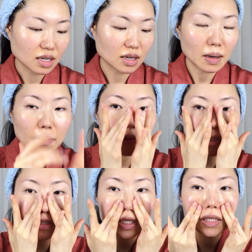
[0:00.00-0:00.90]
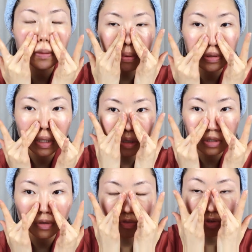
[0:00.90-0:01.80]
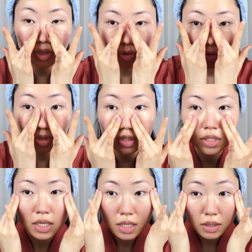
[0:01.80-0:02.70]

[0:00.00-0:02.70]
Uh, because any potential fragrance,